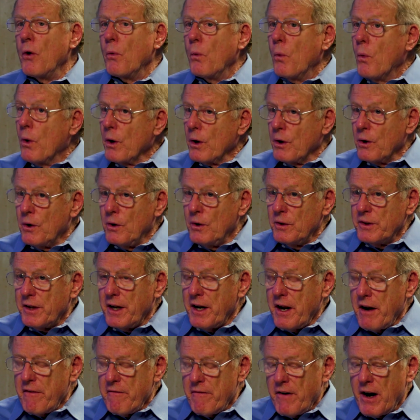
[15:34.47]
world
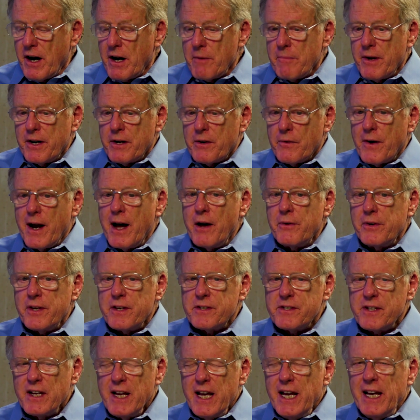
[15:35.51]
and environment around
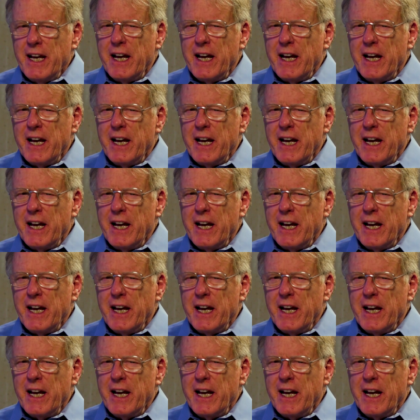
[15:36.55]
us.